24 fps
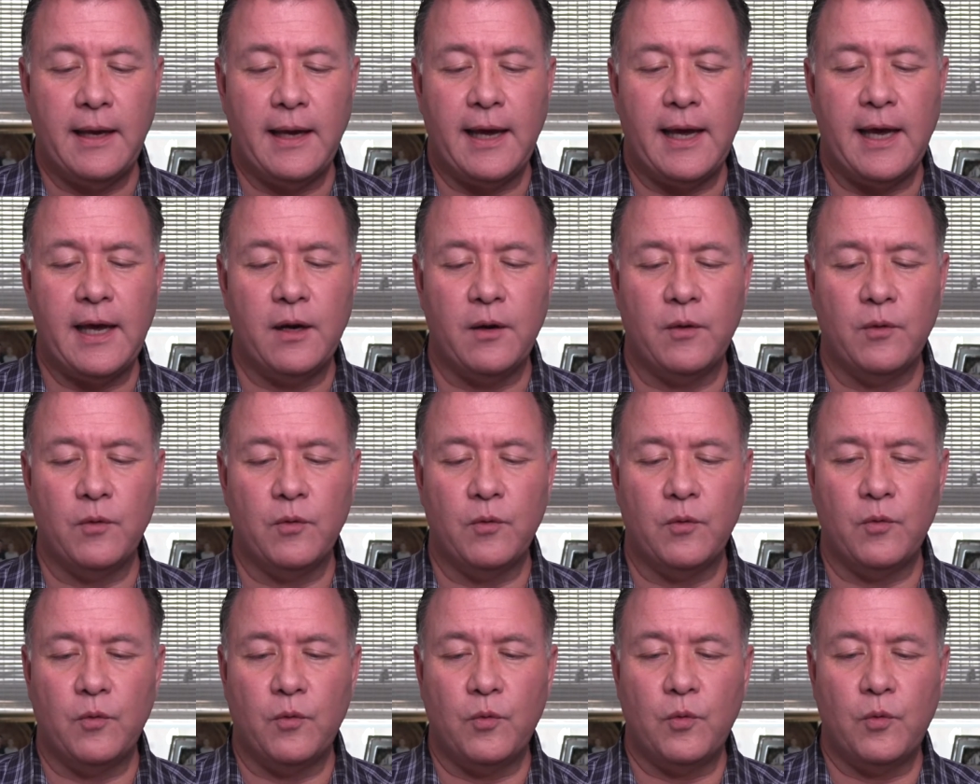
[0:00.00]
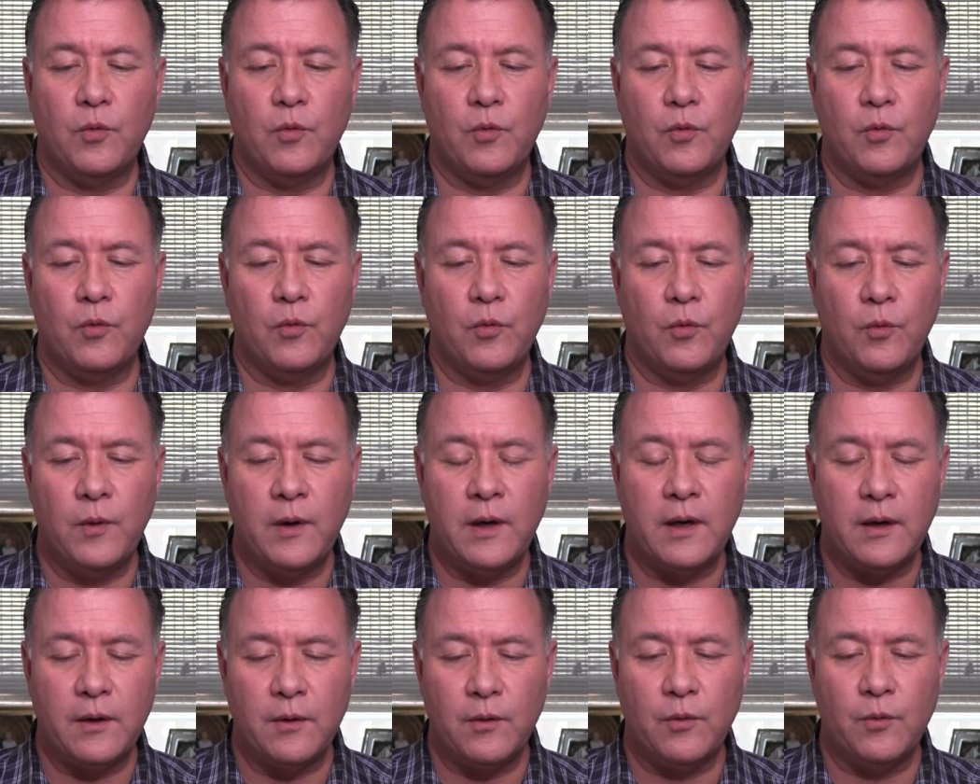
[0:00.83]
And
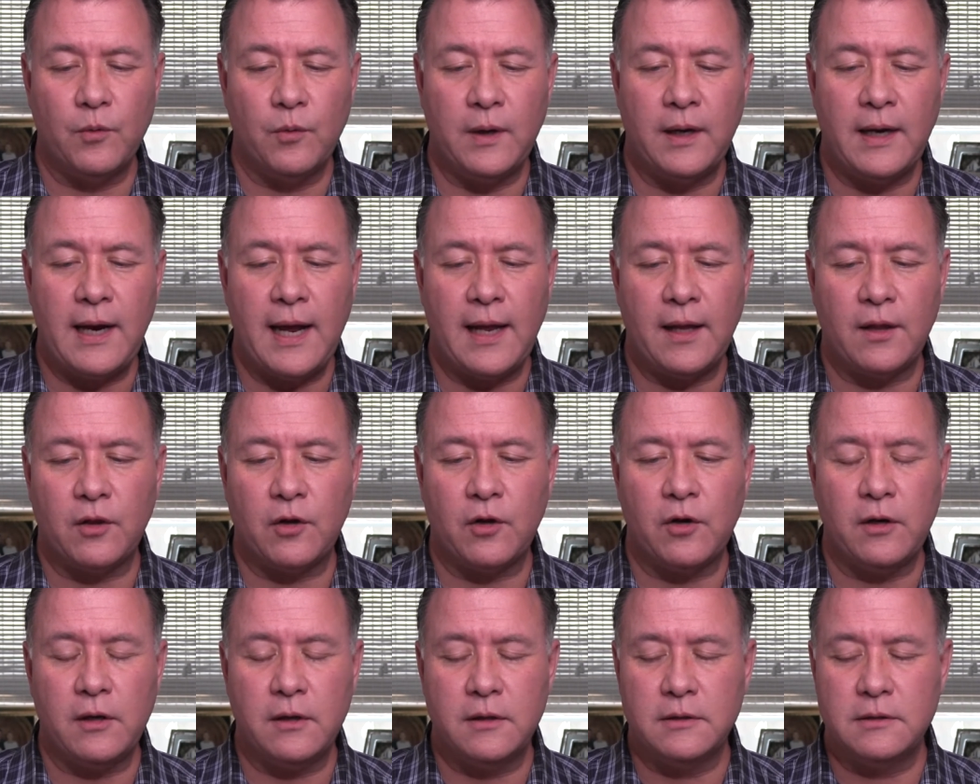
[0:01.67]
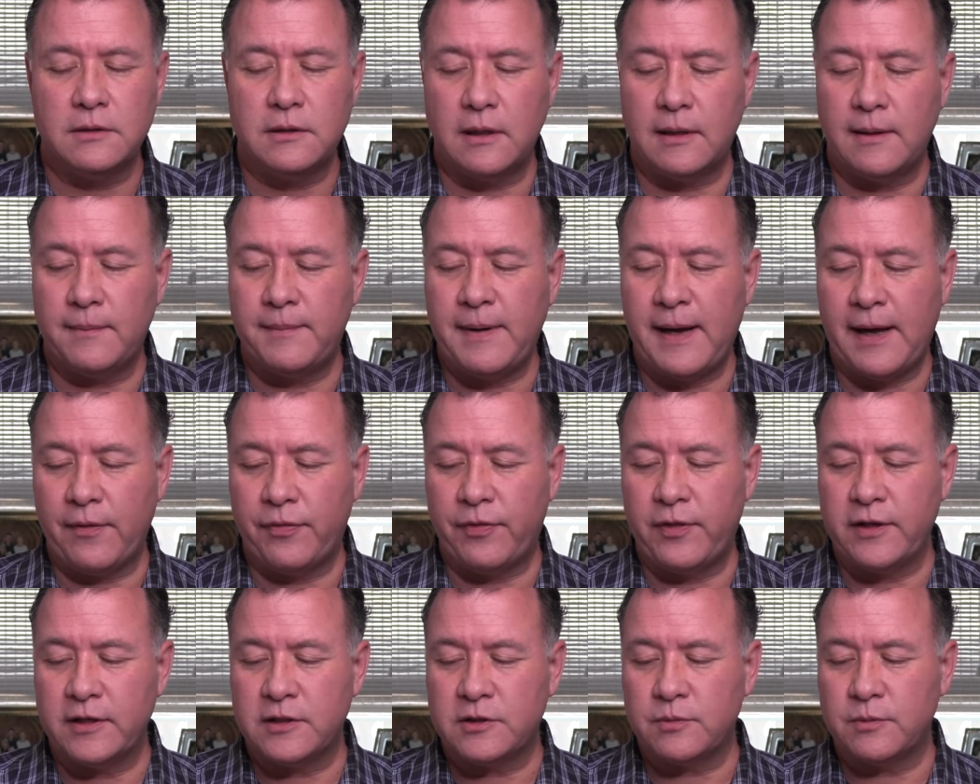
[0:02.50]
what when I learned
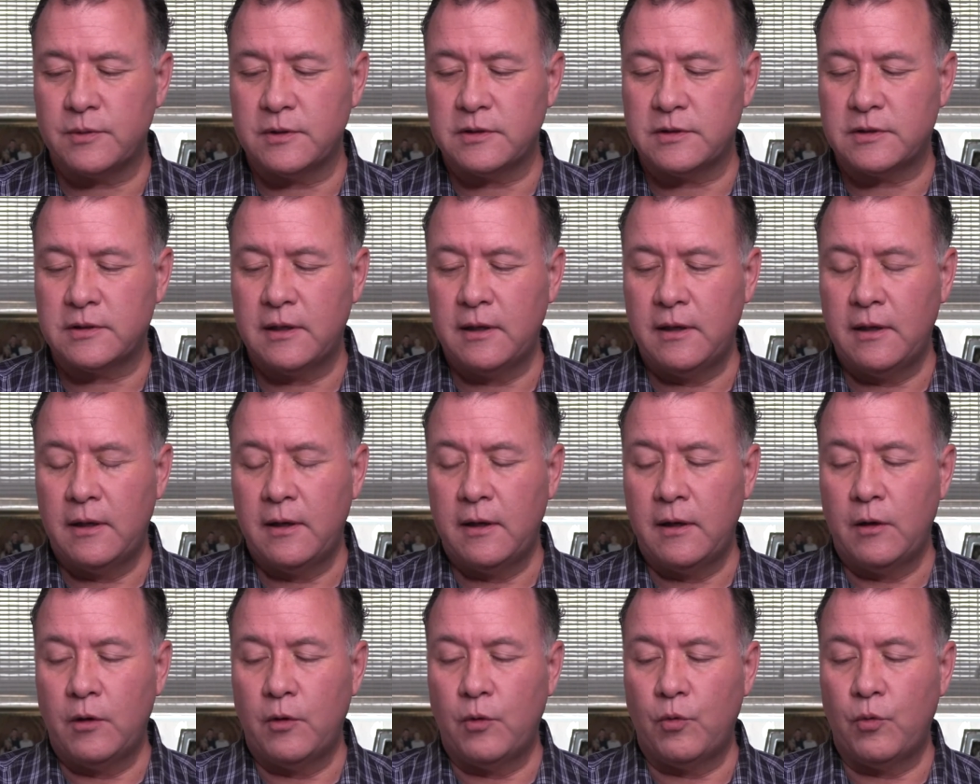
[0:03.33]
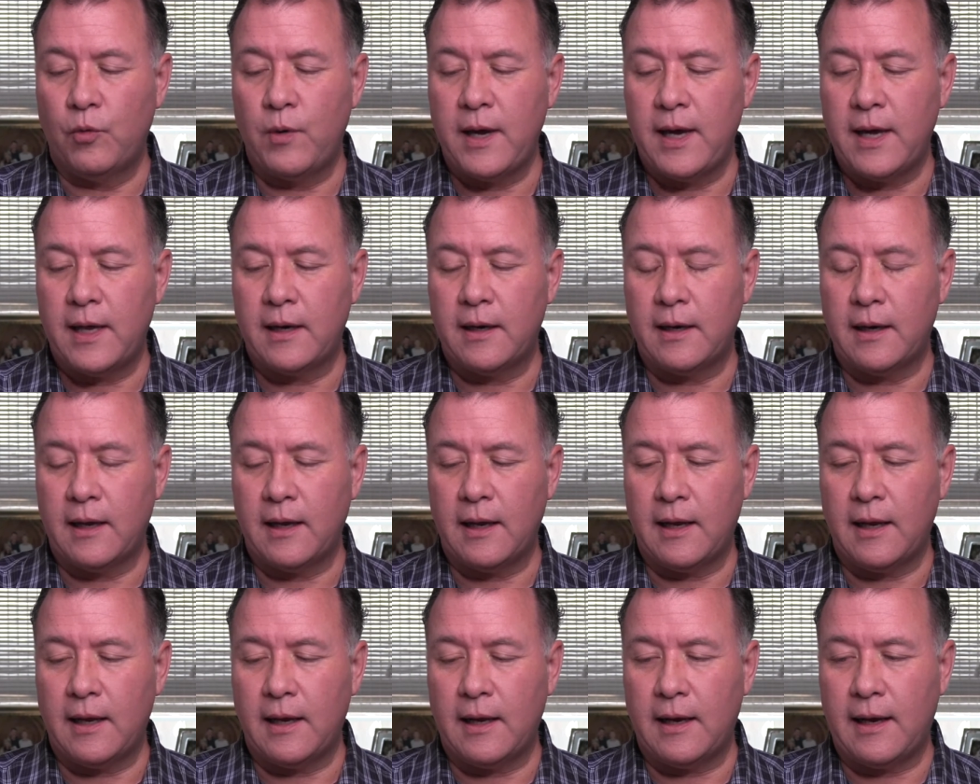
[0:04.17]
about this was when
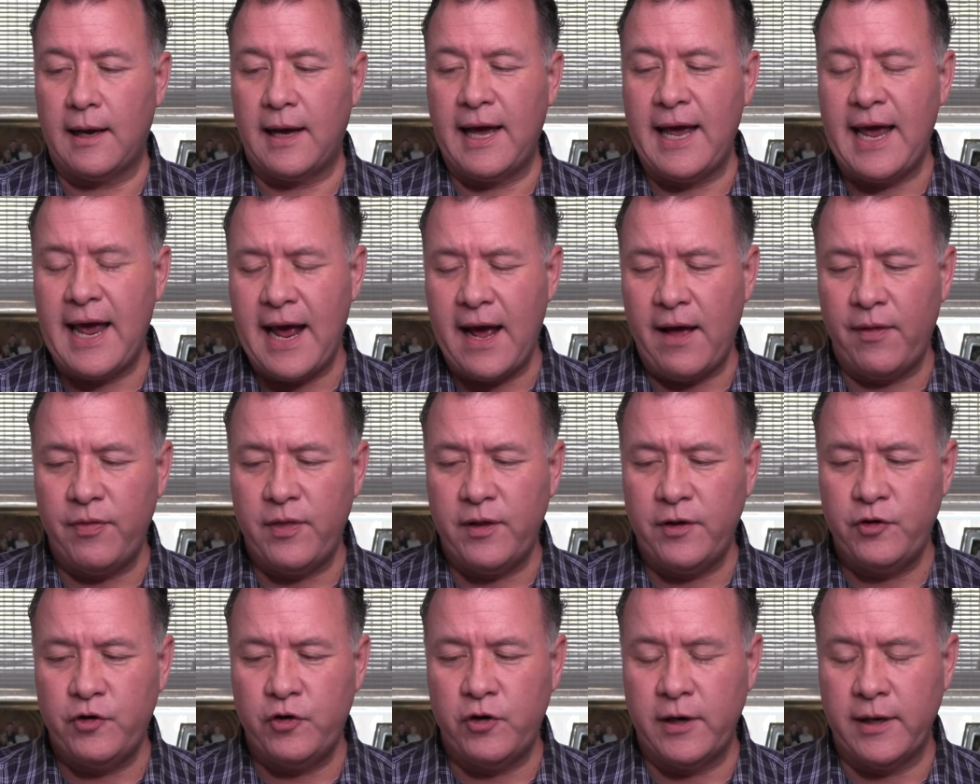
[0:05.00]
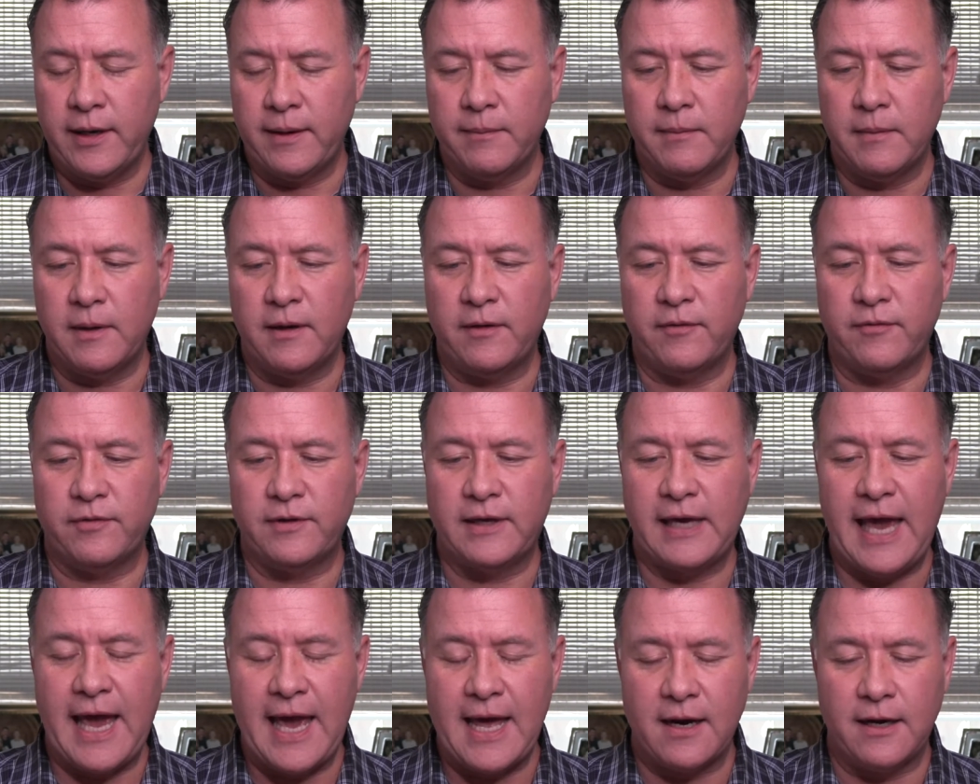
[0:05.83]
I had the dream of
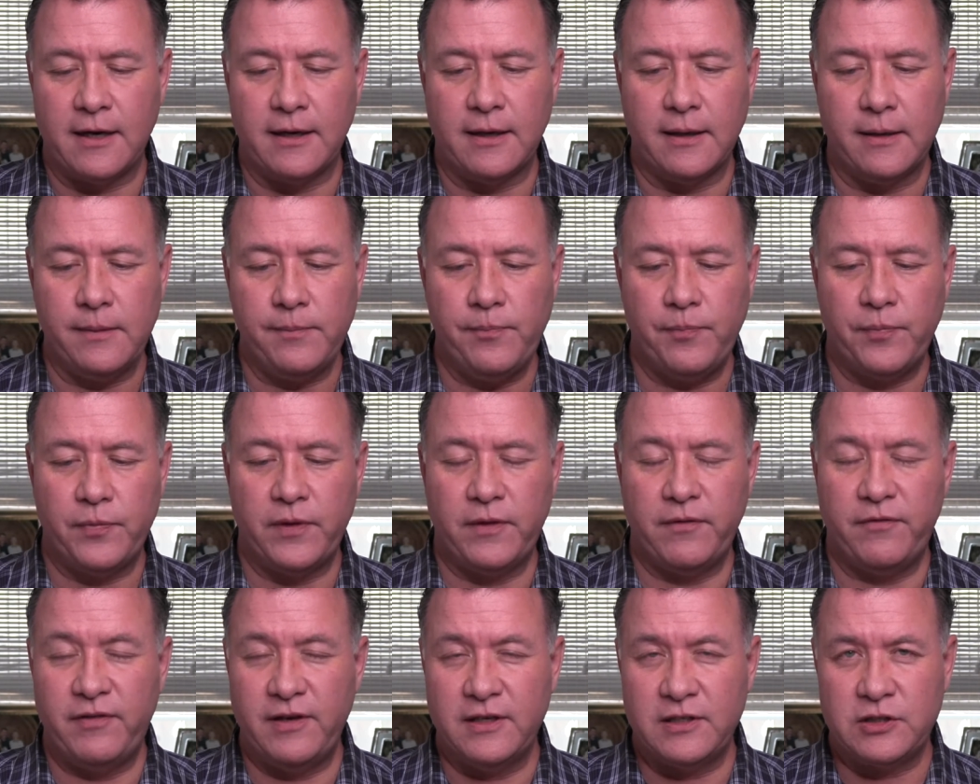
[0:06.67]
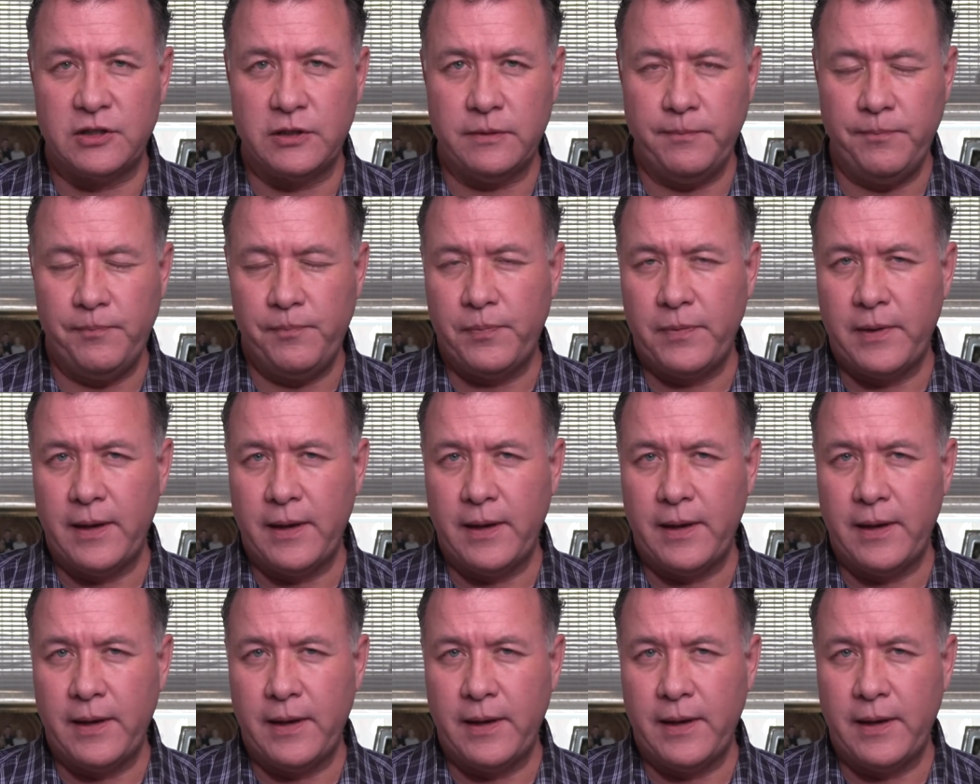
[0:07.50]
Canada, the vision.